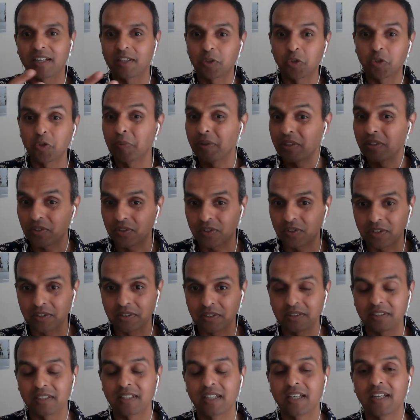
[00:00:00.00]
and too much
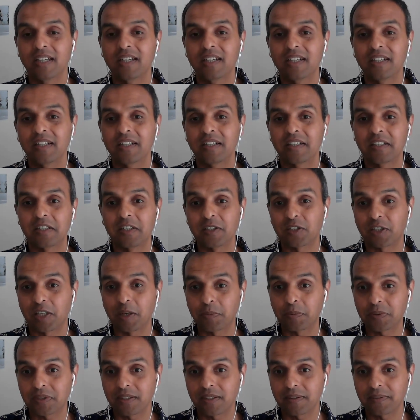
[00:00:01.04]

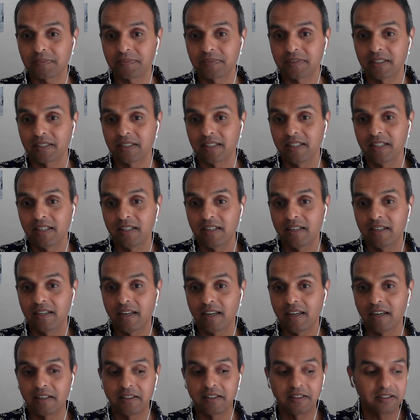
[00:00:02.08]
description.
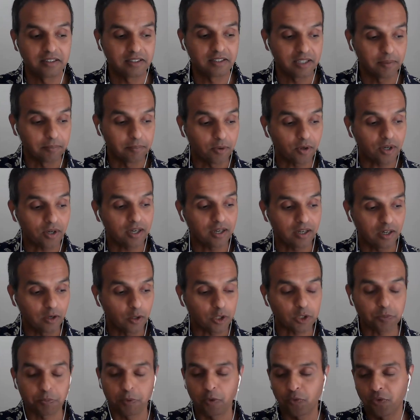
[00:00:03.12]
And the book
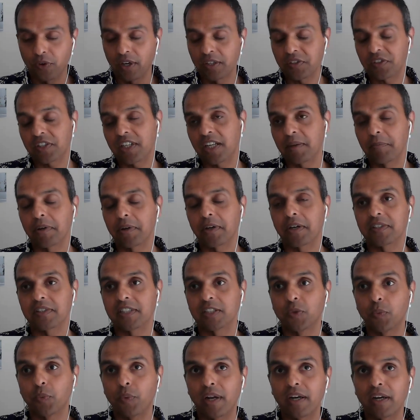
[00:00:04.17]
looks professional because
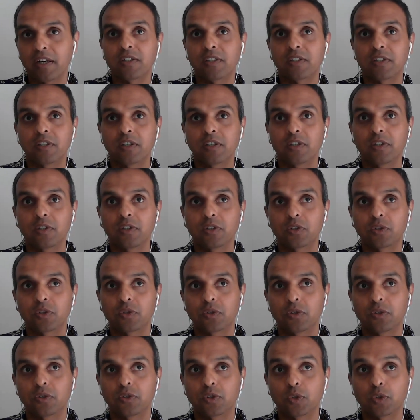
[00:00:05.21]
it went
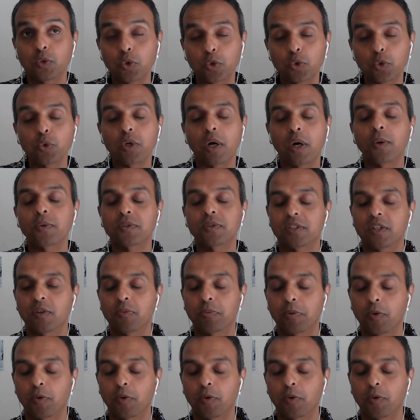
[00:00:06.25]
through 2 rounds of